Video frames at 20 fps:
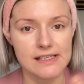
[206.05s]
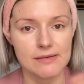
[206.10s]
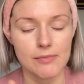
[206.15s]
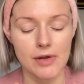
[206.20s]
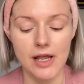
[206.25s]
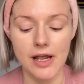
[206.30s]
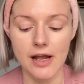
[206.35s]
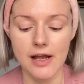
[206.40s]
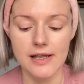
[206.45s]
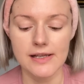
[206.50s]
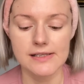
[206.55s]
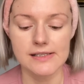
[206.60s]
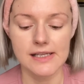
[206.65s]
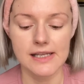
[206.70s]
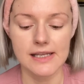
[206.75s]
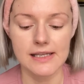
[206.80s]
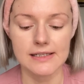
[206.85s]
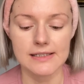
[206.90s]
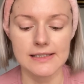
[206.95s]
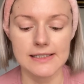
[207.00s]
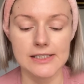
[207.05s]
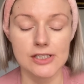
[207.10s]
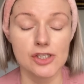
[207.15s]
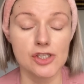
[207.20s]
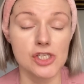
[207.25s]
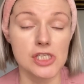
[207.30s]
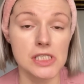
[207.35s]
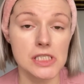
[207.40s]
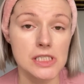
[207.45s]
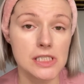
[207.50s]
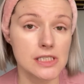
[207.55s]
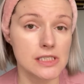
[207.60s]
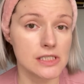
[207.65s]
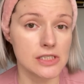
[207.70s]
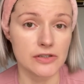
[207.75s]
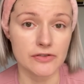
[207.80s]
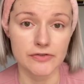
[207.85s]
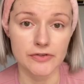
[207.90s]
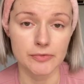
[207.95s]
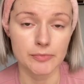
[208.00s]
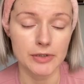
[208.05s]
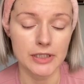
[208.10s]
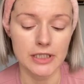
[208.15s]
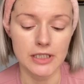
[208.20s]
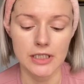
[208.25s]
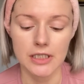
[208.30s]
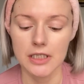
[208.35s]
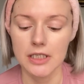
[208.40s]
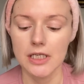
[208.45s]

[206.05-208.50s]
and my eyes, and it's just easier for me.